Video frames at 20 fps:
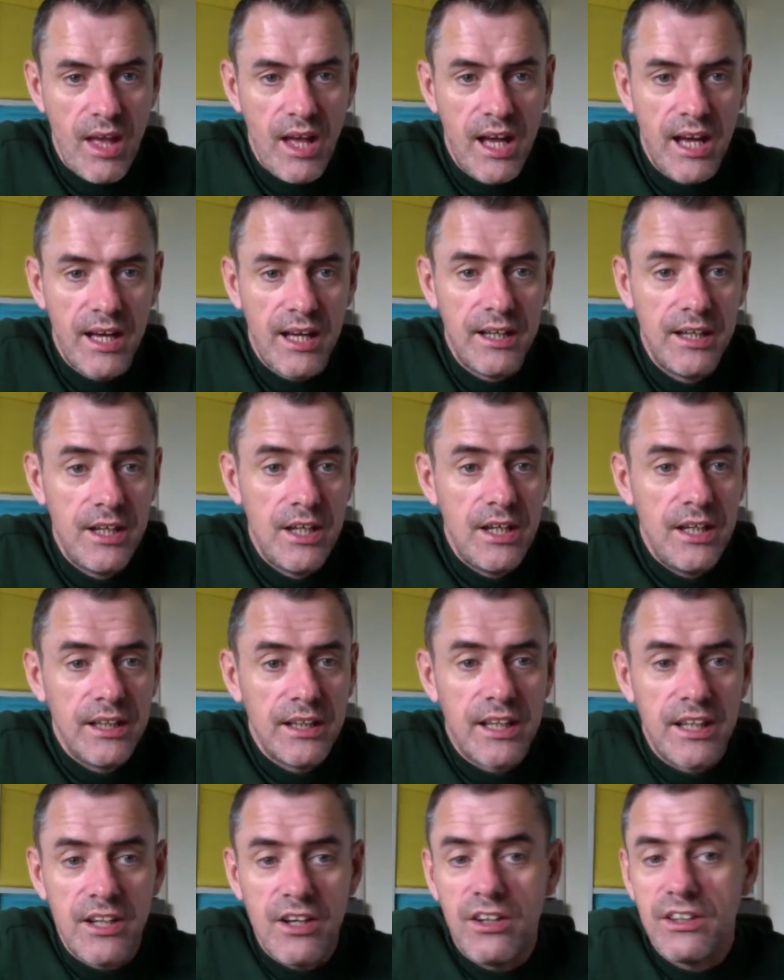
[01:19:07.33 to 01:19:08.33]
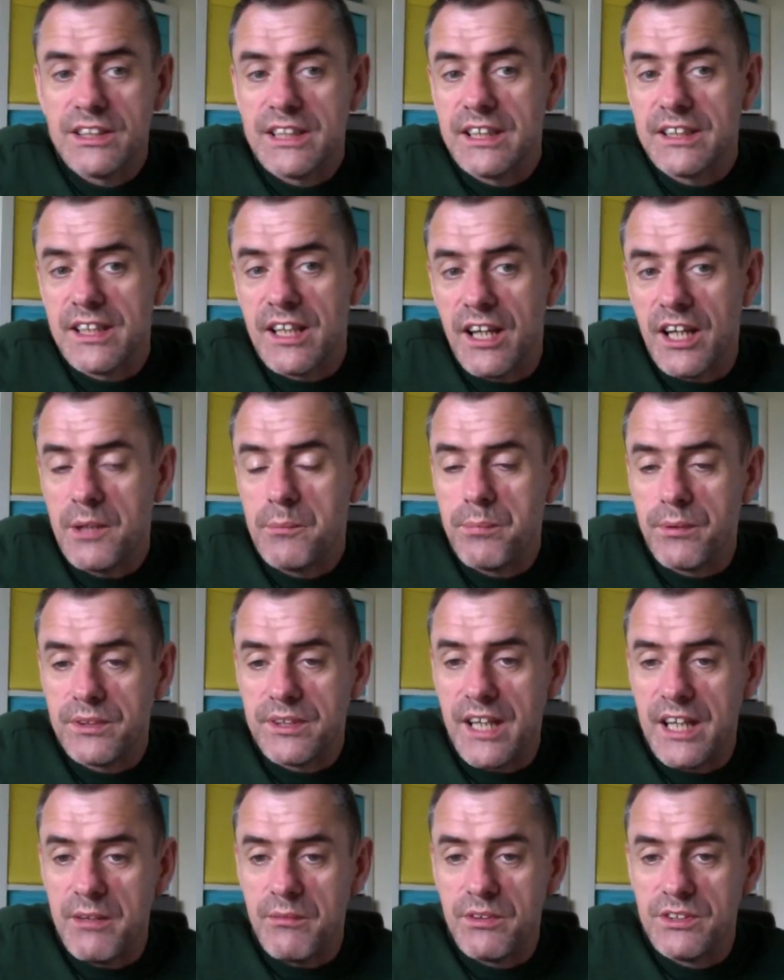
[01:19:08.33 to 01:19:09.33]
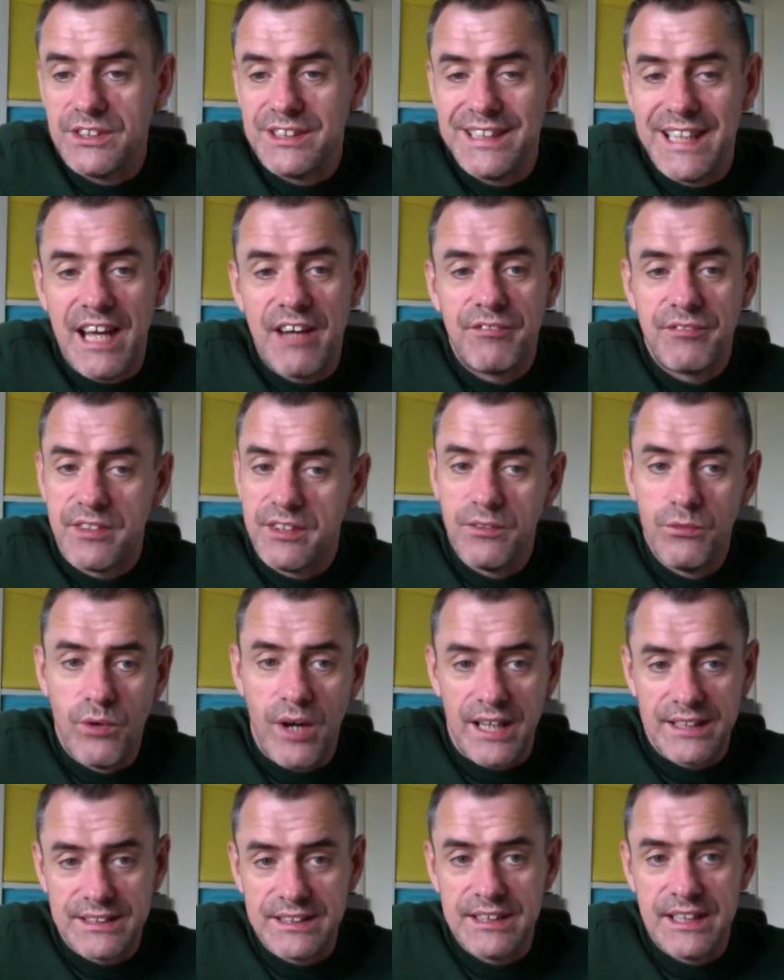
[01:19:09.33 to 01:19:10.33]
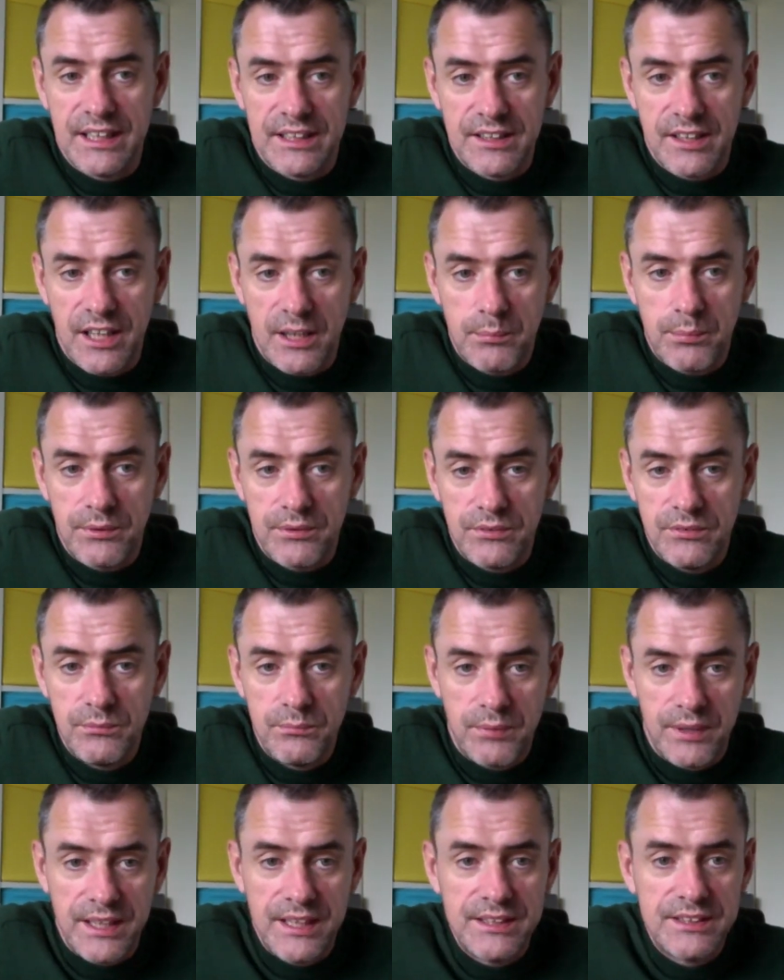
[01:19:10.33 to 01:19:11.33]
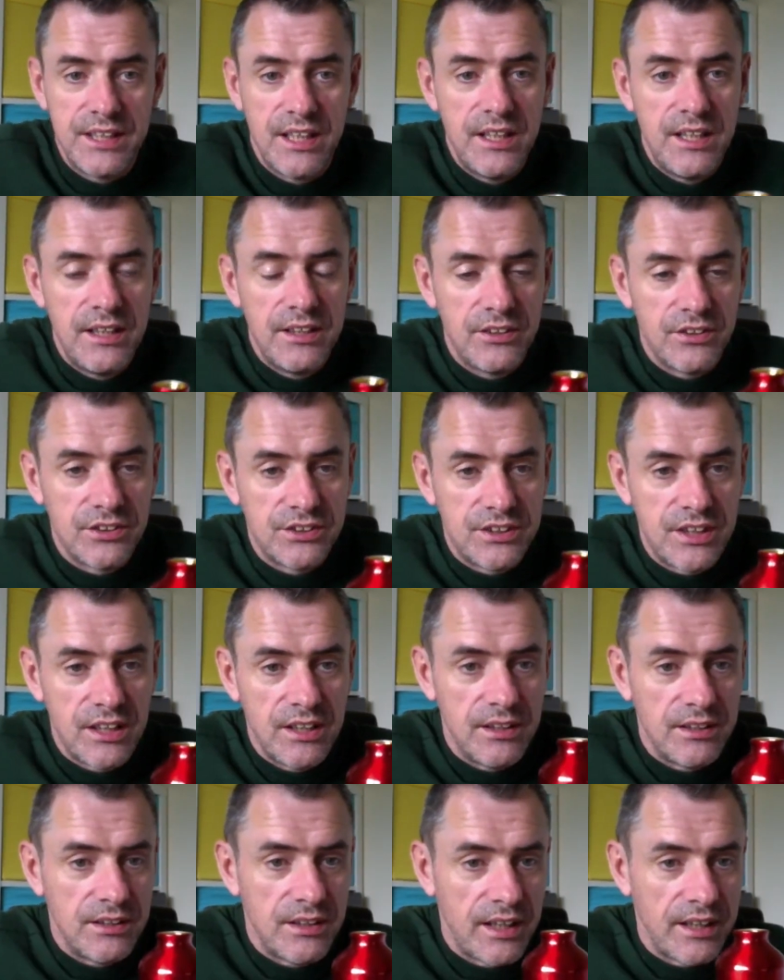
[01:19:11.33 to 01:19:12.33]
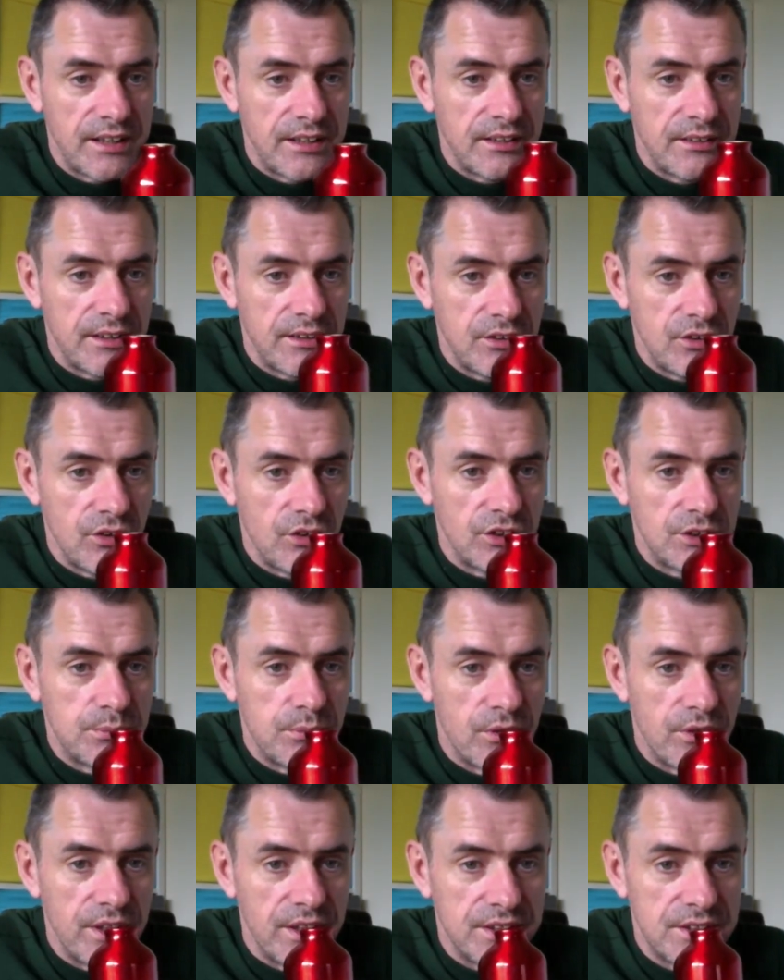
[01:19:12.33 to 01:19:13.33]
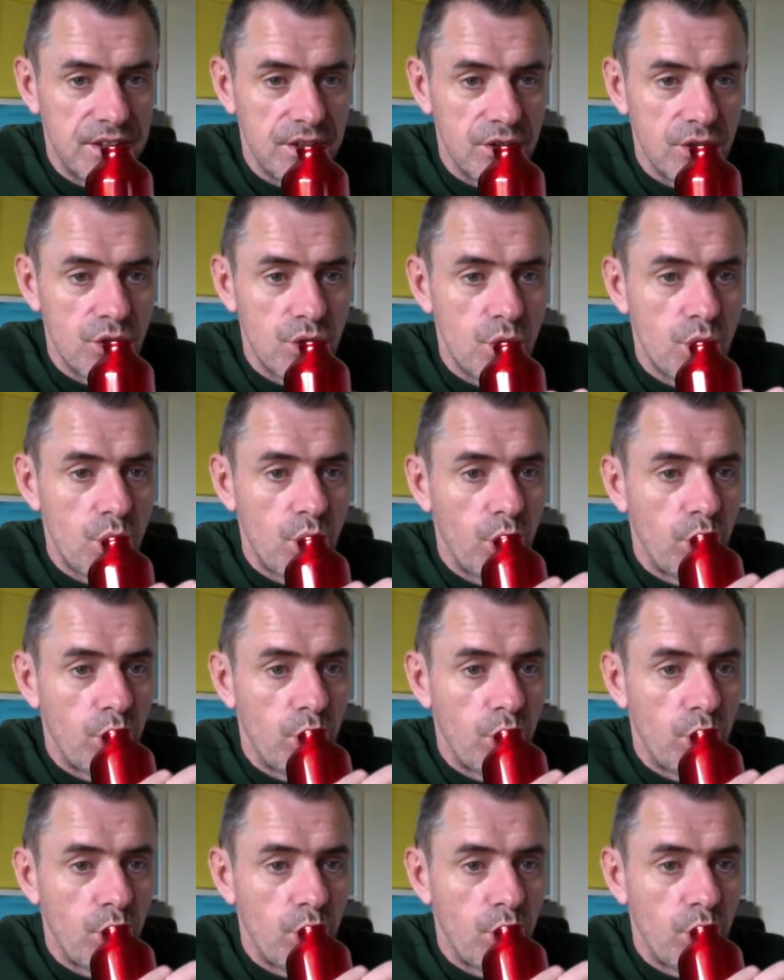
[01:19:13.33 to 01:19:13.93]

Can you all click the like button? Anyone who's left who hasn't clicked the like button, please. There's still like loads more yous here.